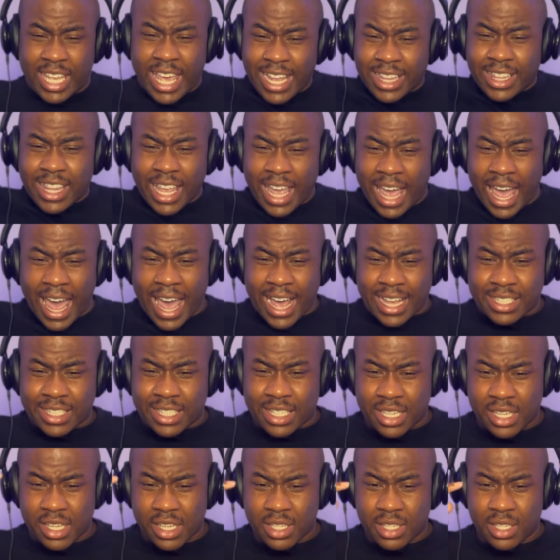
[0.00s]
get the
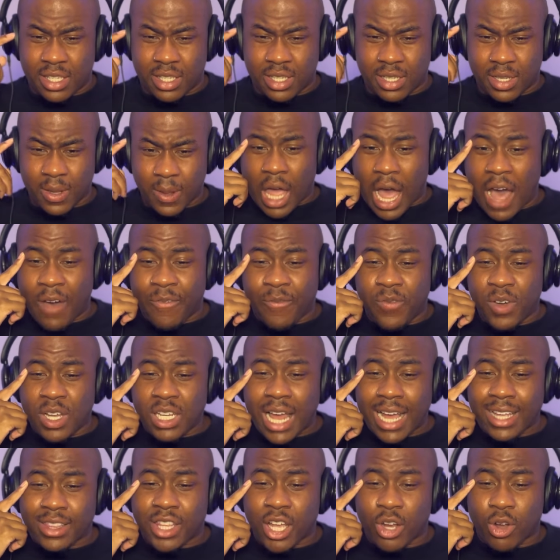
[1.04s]
asses. I feel
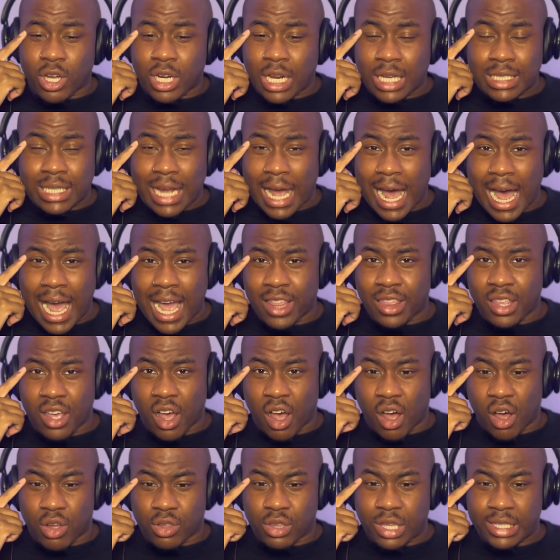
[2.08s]
like they're gonna die
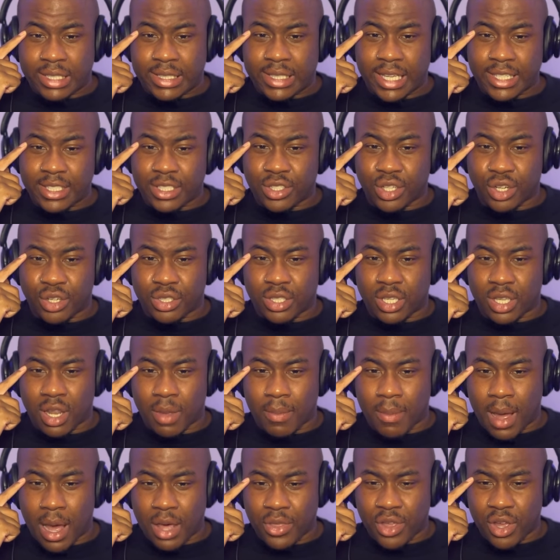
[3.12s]
though. The sisters and the
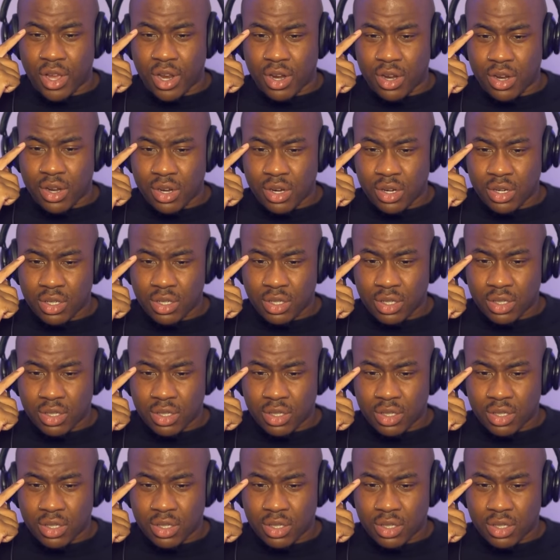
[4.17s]
mother.